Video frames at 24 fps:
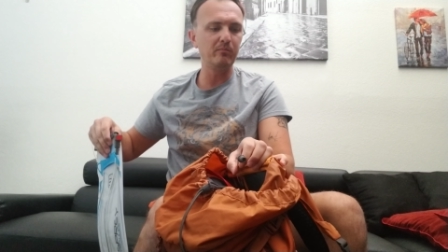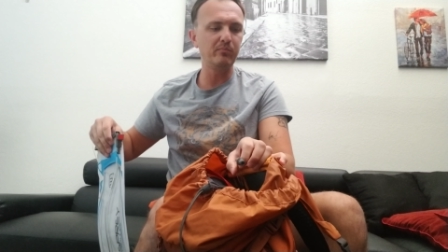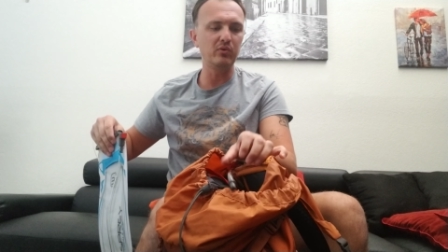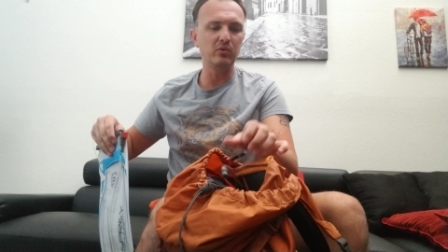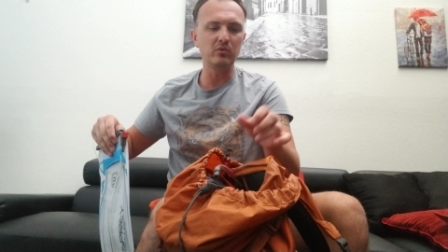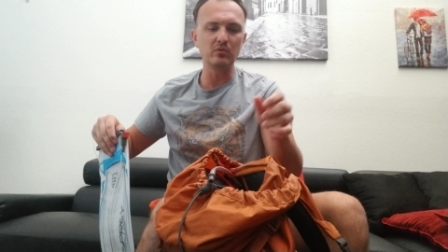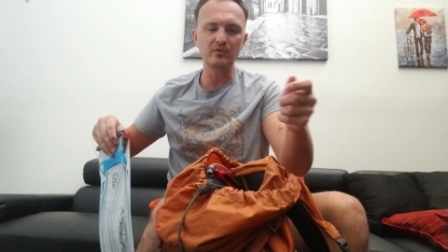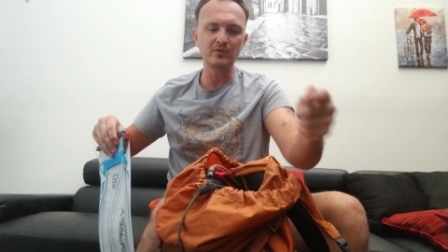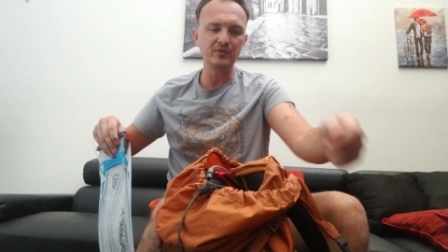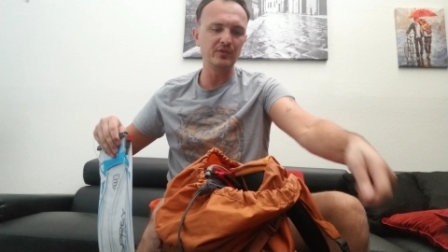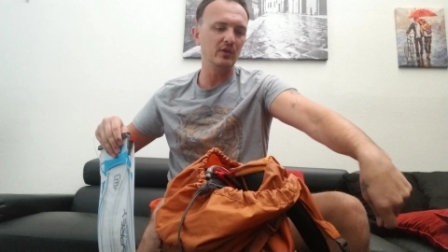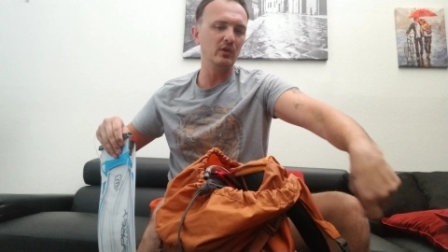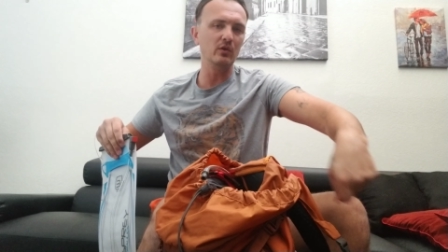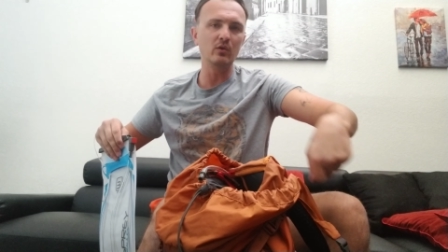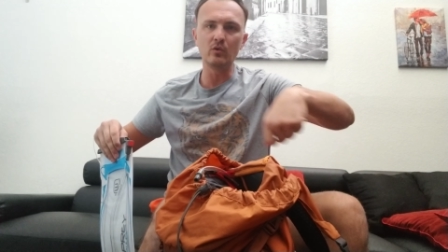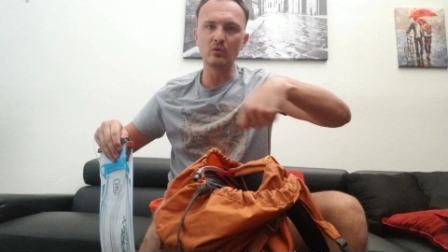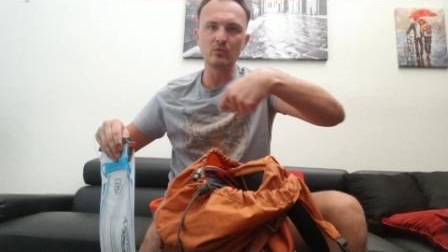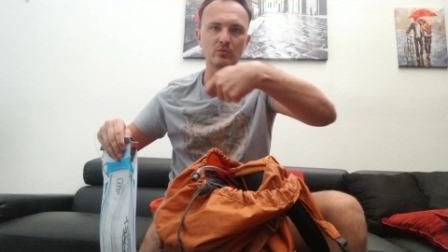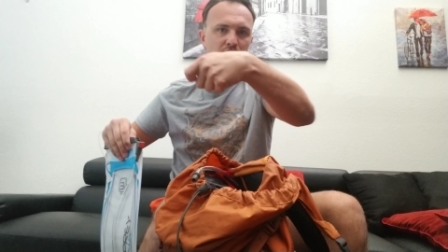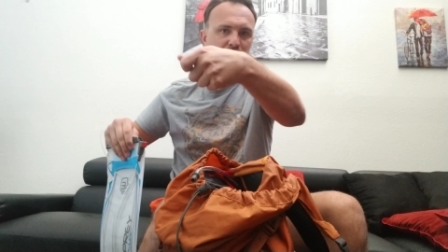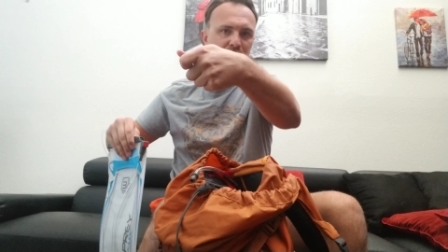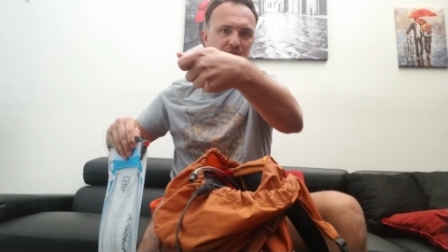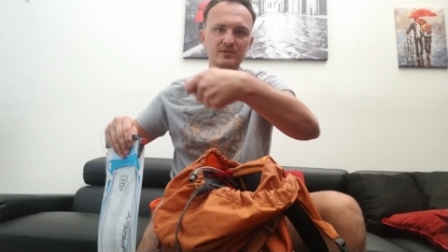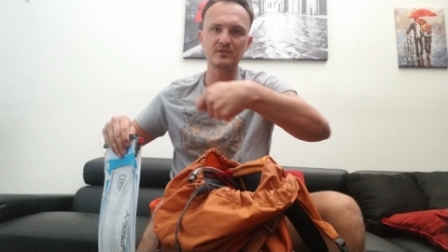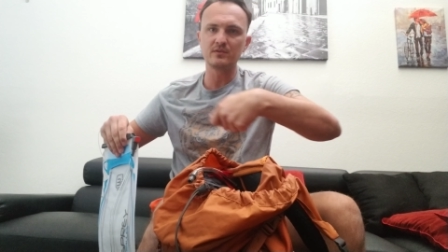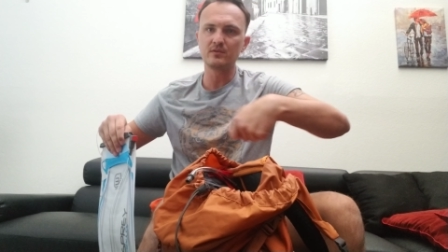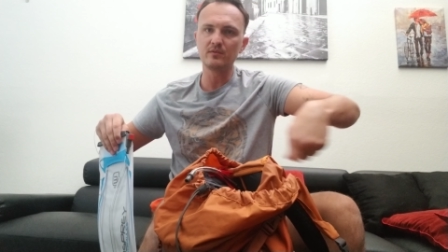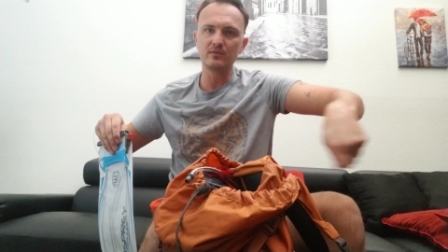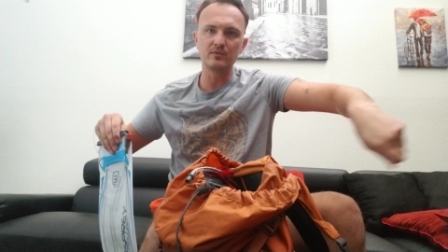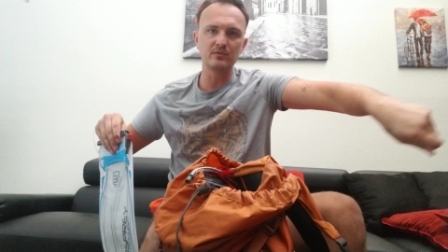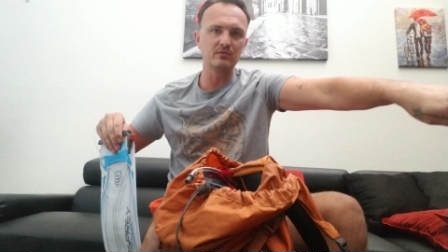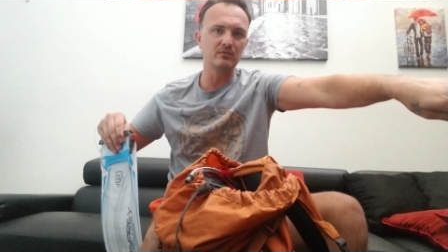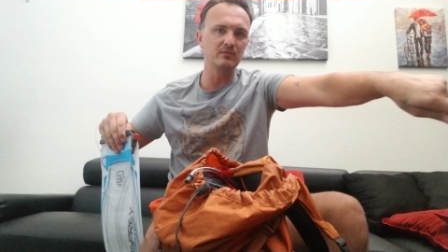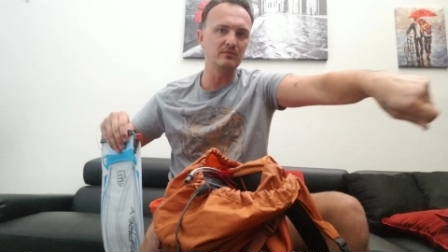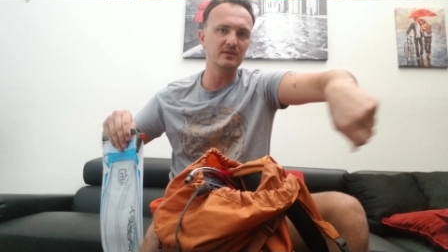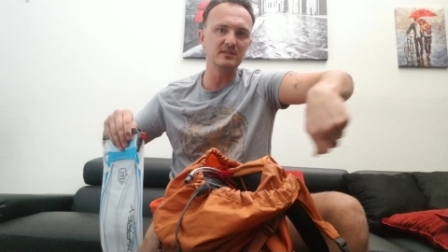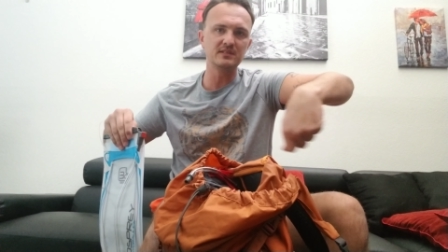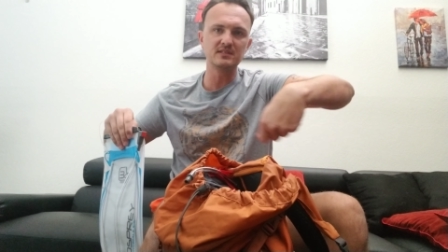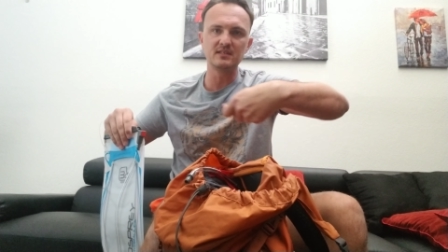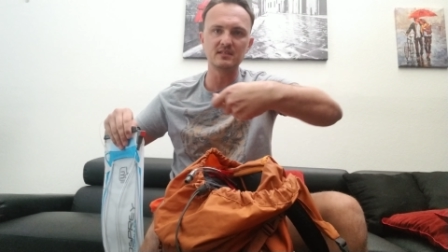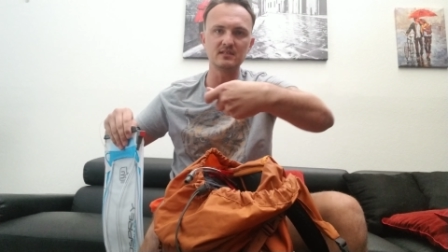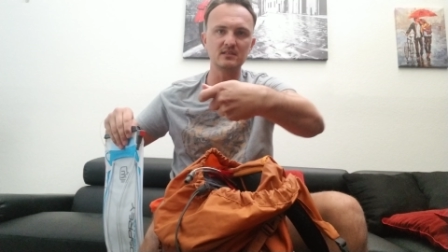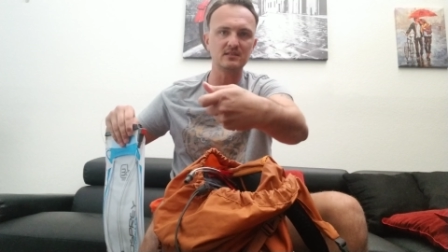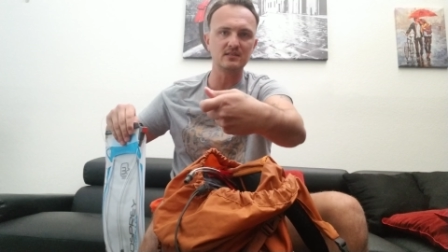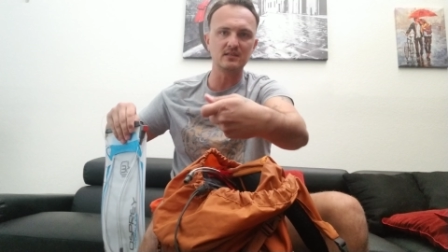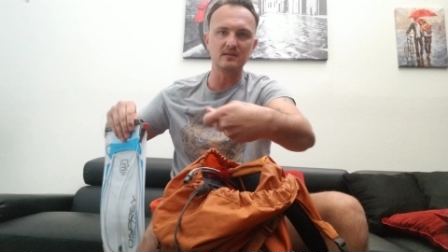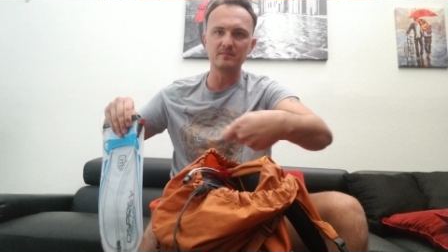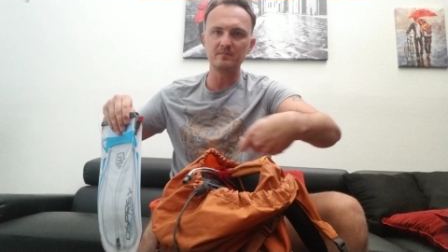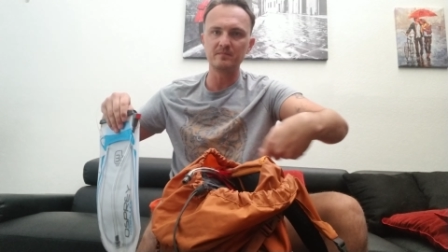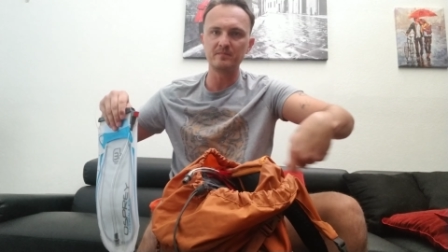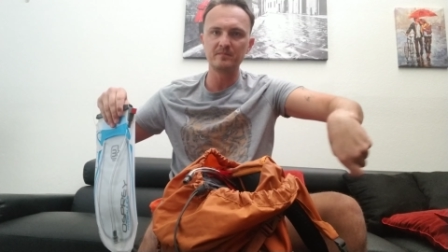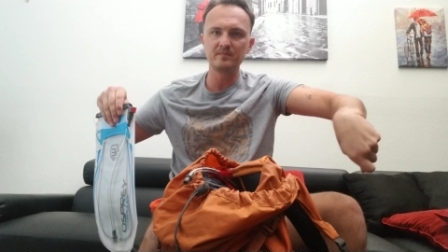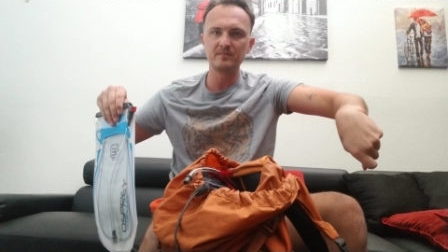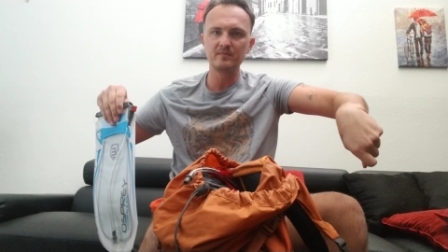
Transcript: pulling the hose through the system